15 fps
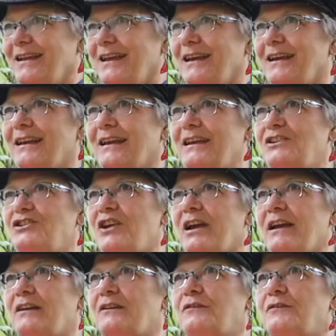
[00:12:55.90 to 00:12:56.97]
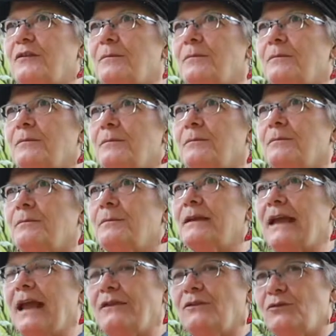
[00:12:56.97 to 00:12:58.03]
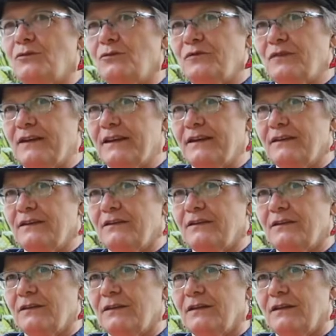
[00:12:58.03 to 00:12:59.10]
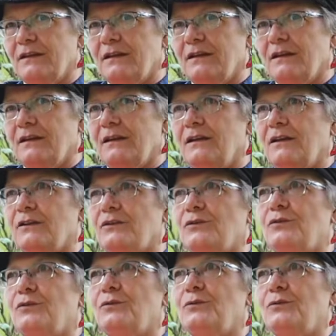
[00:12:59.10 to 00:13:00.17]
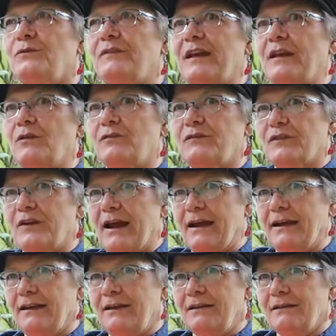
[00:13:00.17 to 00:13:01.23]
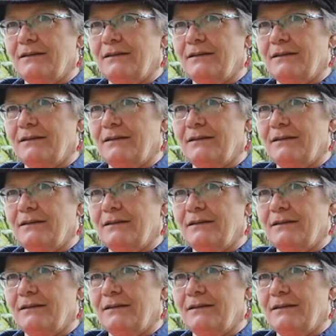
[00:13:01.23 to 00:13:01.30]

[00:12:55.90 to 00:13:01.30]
and I hitchhiked from Gander, Newfoundland to Vancouver Island.